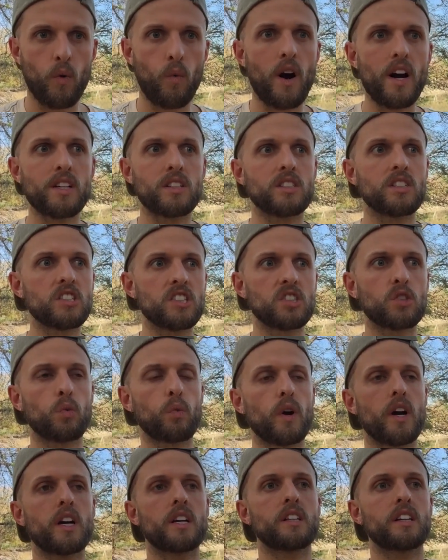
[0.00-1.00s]
Why is this the
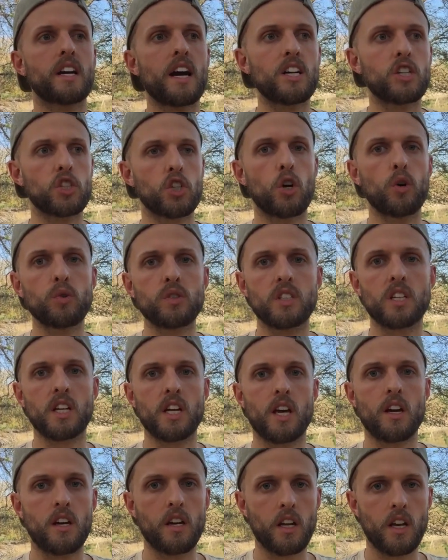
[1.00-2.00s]
way that got chosen
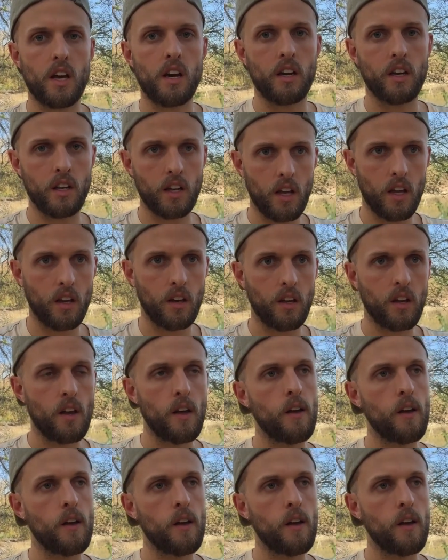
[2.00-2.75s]
again and again and again?